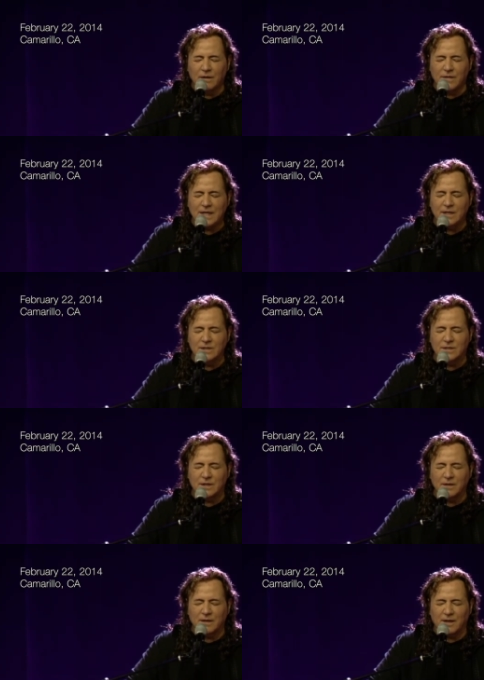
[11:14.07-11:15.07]

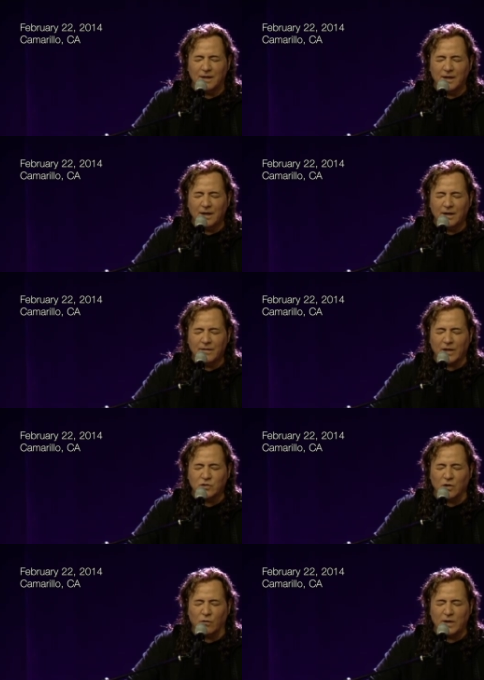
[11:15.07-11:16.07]
these that
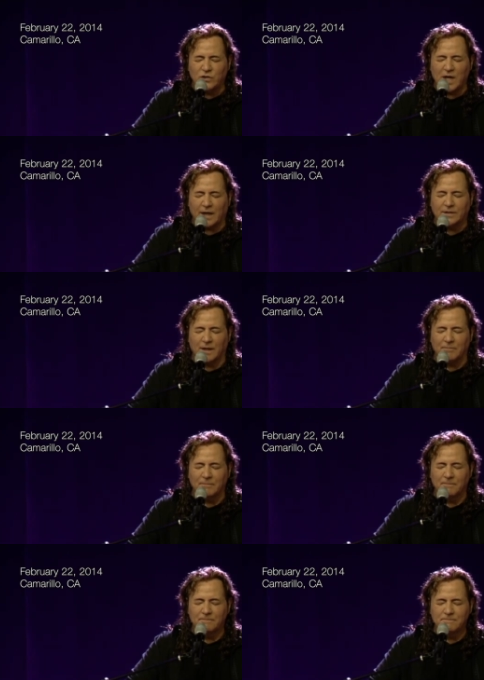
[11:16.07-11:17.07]
shall reject him